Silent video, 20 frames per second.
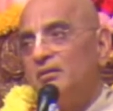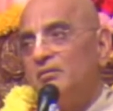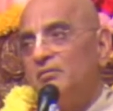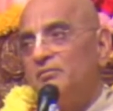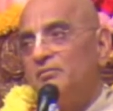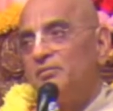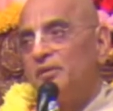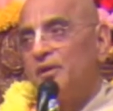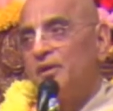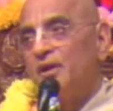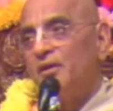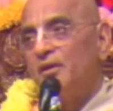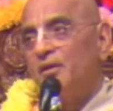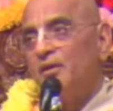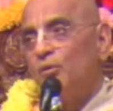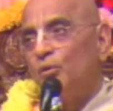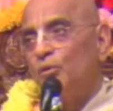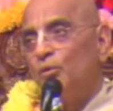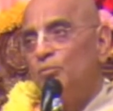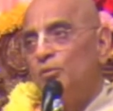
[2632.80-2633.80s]
in the
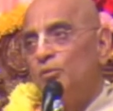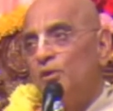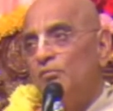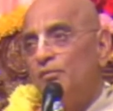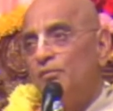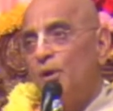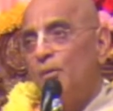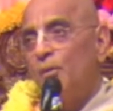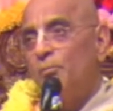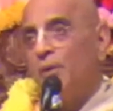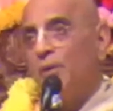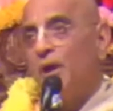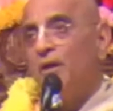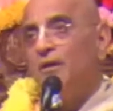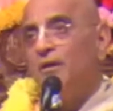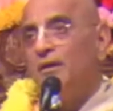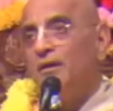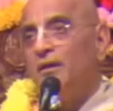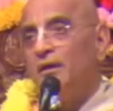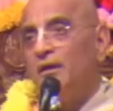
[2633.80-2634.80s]
womb of
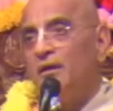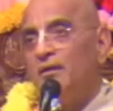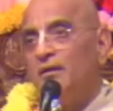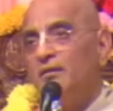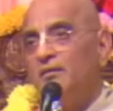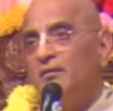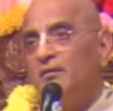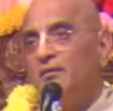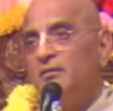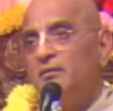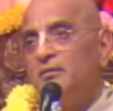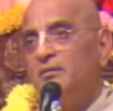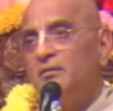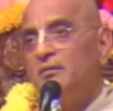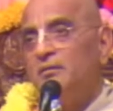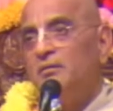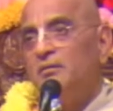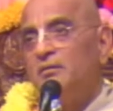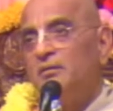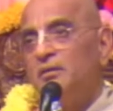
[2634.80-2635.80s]
Ambalika,
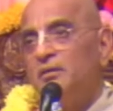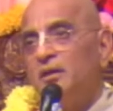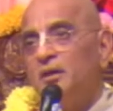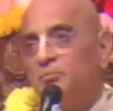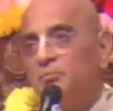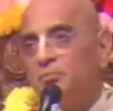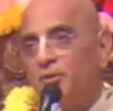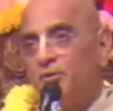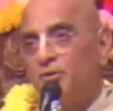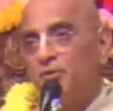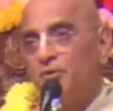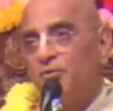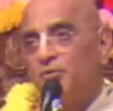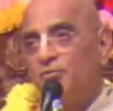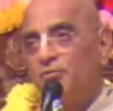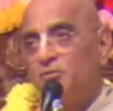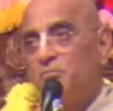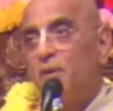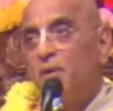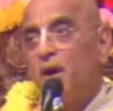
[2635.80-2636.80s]
he
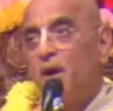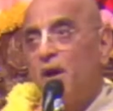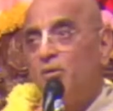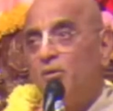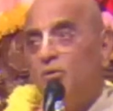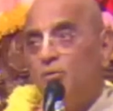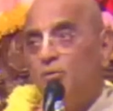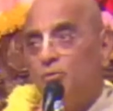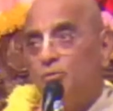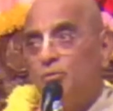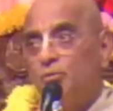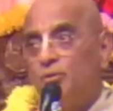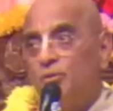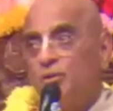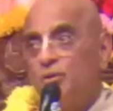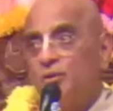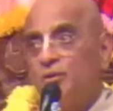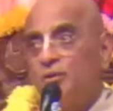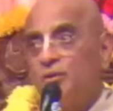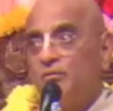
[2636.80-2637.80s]
produced Pandu.
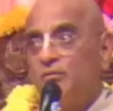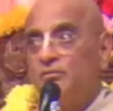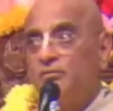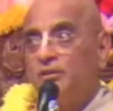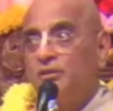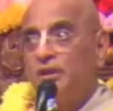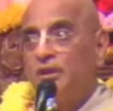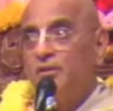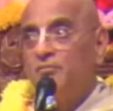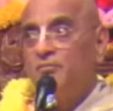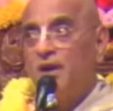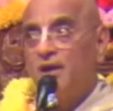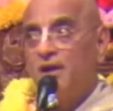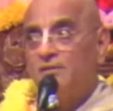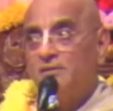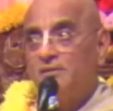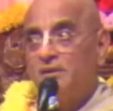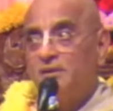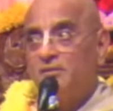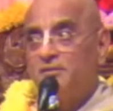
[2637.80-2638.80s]
Seeing
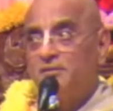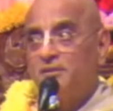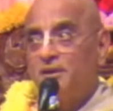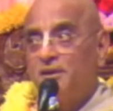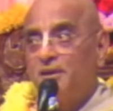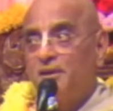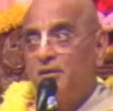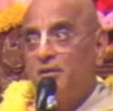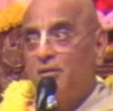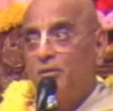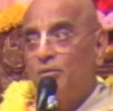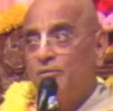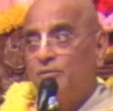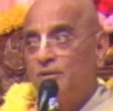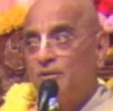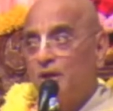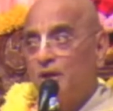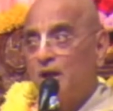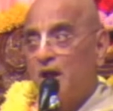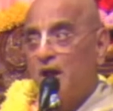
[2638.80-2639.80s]
Vasudev, she didn't close
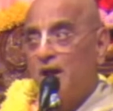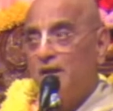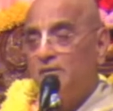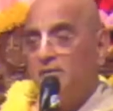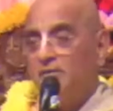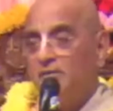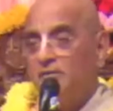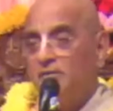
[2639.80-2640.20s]
her eyes,